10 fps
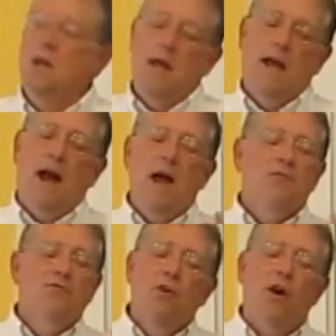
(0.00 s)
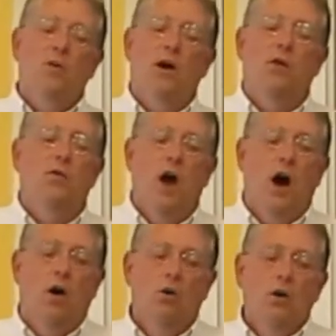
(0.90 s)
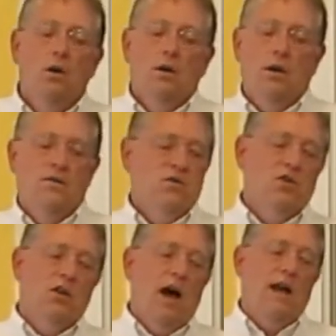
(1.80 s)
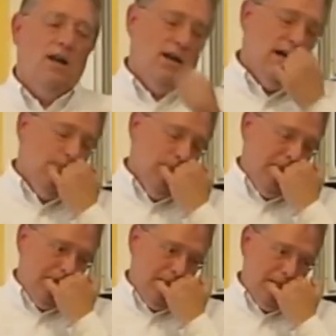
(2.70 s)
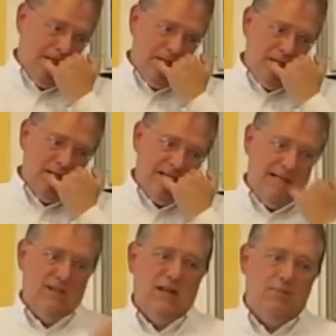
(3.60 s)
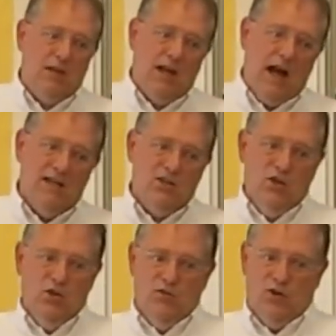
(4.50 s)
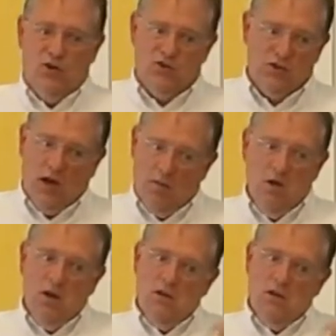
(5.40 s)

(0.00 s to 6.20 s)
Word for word: And I very well know, and there's a lot of, um, those of you who listen to the Skeptic Guides of the Universe, um,